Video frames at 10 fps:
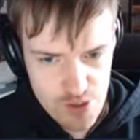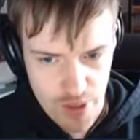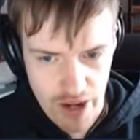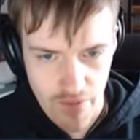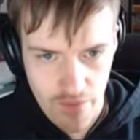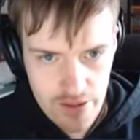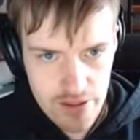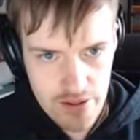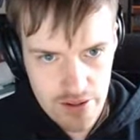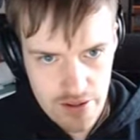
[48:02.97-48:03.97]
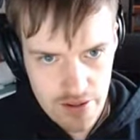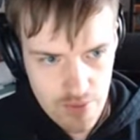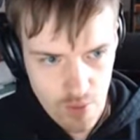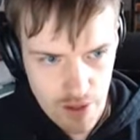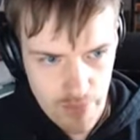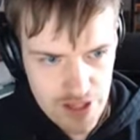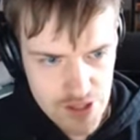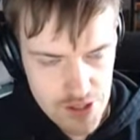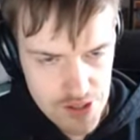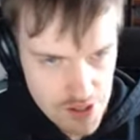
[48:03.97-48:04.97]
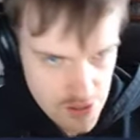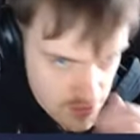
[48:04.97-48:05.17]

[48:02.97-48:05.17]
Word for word: as well while I'm at it.